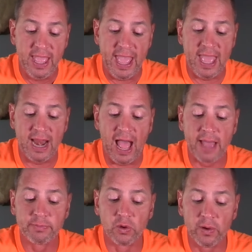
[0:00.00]
and
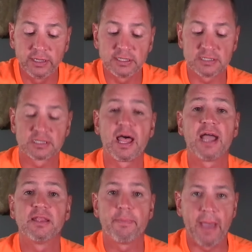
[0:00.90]
I'm going to
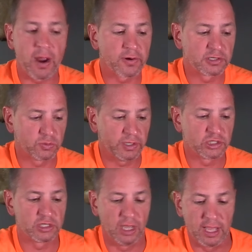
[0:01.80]
slide the power
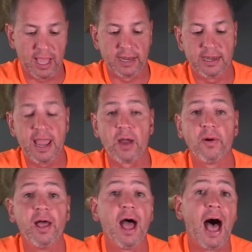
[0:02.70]
switch to on. Now,
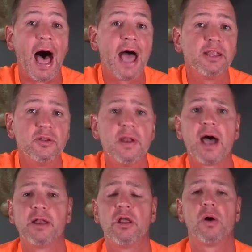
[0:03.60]
I do
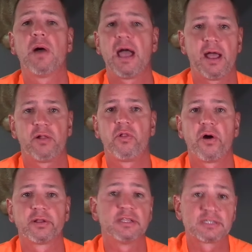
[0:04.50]
not know how
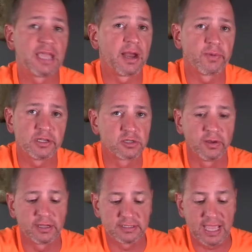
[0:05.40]
long this camera is
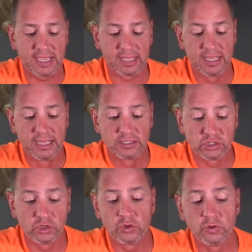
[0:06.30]
going to take
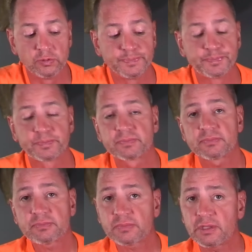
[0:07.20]
to
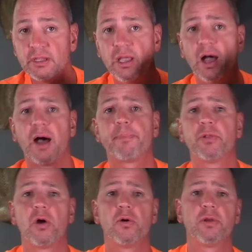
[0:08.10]

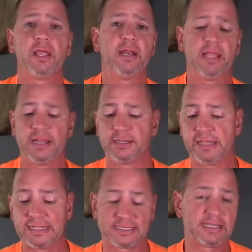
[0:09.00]
upload and
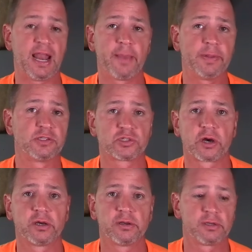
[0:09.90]
get set up and
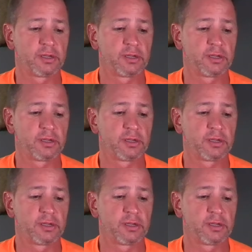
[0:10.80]
start